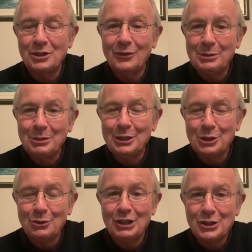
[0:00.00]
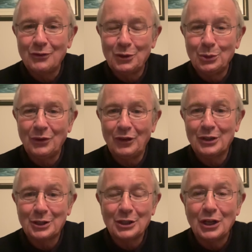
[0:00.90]
of administration of youth
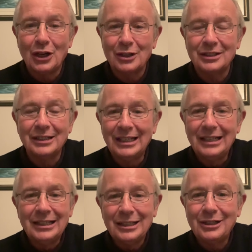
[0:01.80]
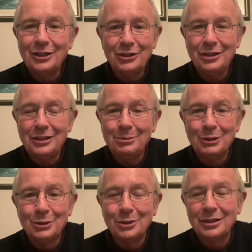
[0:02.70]
affairs in Cork, and I kind of said to him,
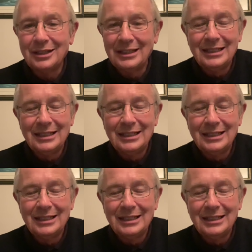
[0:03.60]
look,